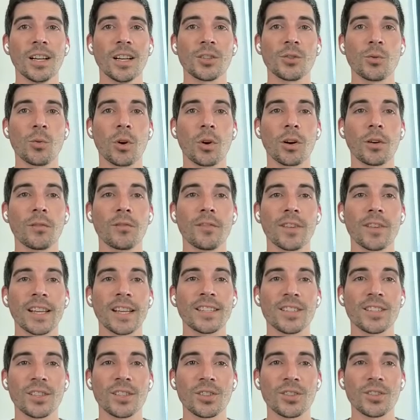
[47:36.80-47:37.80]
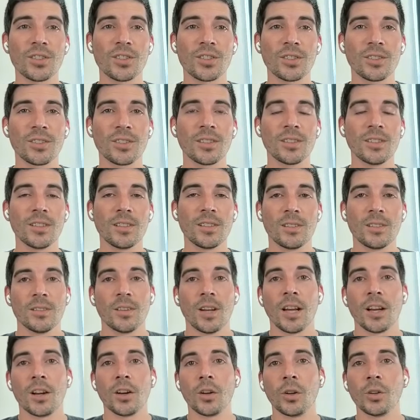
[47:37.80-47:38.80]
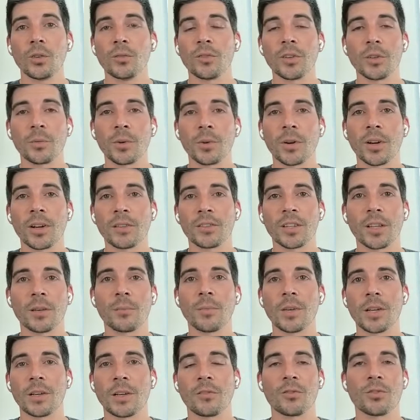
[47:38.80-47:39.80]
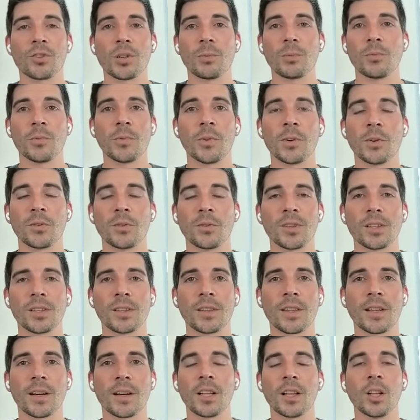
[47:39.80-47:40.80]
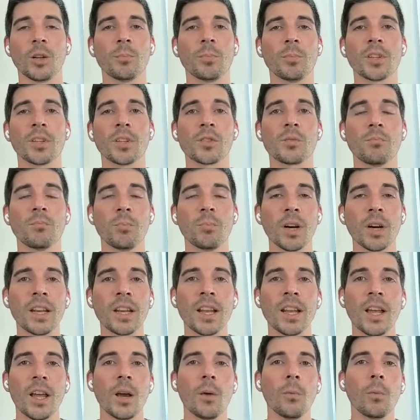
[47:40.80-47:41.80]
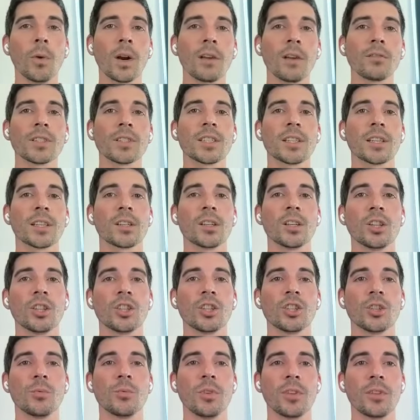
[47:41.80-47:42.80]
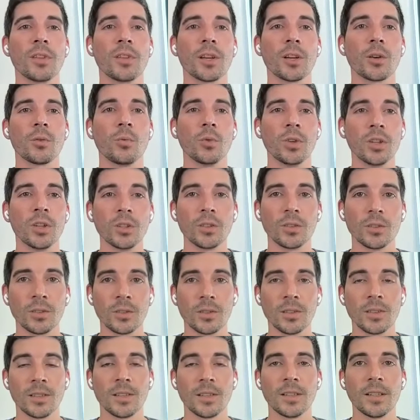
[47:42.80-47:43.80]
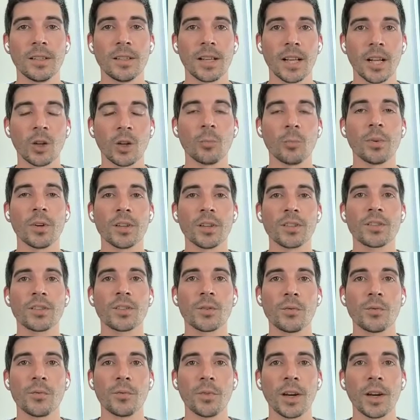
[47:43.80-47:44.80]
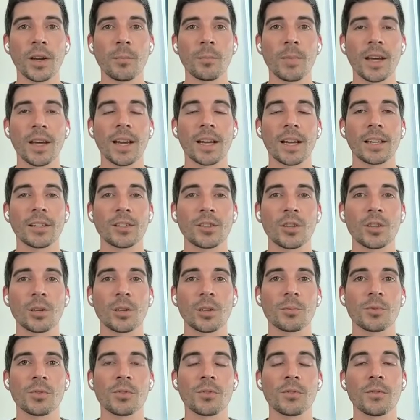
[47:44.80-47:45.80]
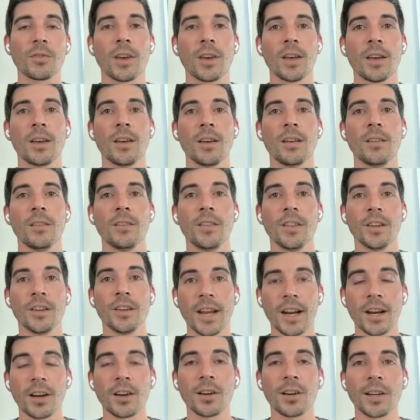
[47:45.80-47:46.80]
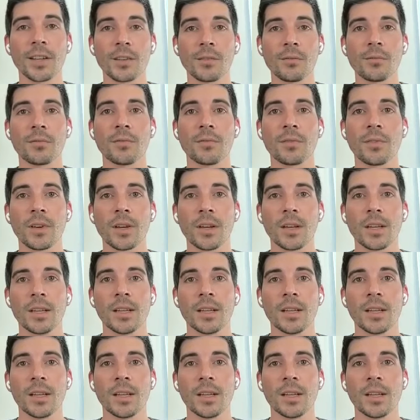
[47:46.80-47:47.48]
to our advantage. Not all of it. We don't have to get microchipped. We don't think that'll help us. But whatever technology we think will help us to fight back in terms of the narrative